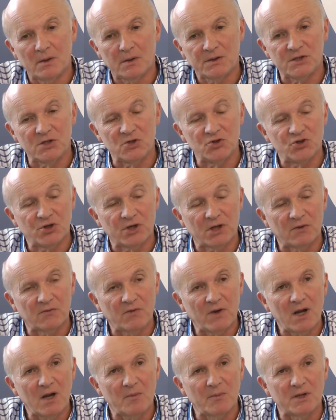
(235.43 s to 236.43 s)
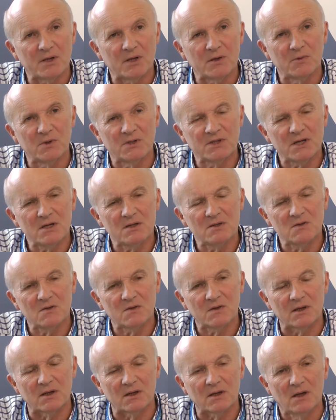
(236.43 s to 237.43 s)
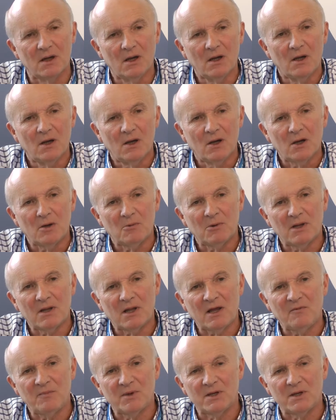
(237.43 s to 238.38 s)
teaching environment, and we tend to think, well, I've